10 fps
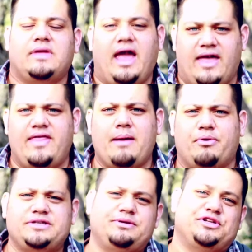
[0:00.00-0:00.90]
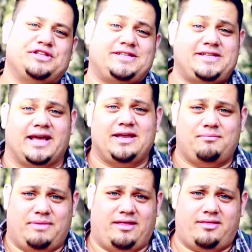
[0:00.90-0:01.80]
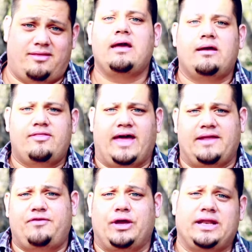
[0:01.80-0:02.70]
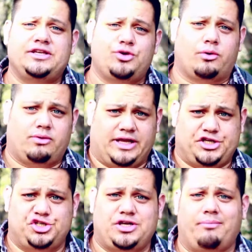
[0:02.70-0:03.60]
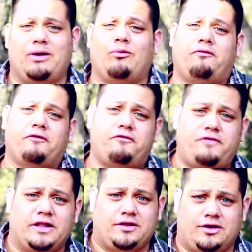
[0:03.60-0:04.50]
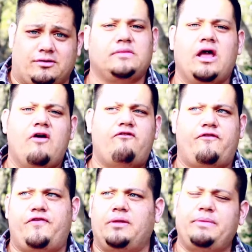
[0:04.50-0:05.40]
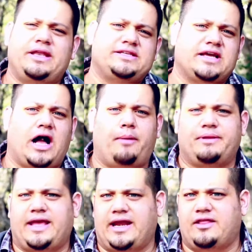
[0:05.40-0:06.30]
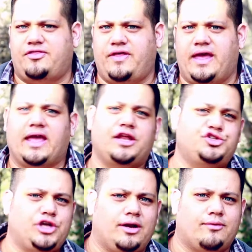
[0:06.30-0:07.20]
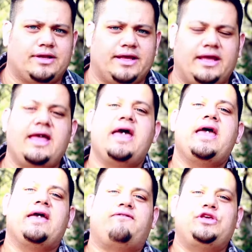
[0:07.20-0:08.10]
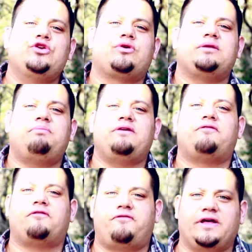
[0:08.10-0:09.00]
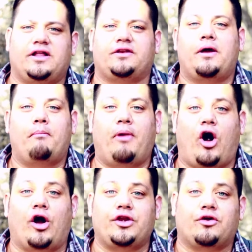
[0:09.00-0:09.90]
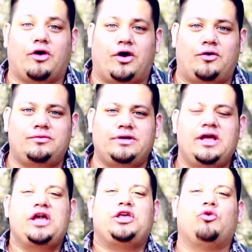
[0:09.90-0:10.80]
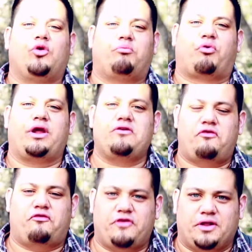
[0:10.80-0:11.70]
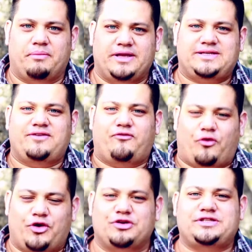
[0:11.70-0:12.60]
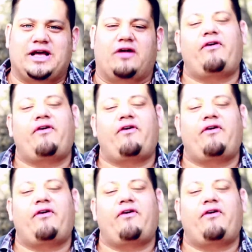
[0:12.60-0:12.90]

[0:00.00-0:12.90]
And that brings me to the second myth, that if you get into a relationship, it will fulfill you. Fulfillment is a complicated thing, and generally, if you can be fulfilled on your own, you will bring fulfillment for yourself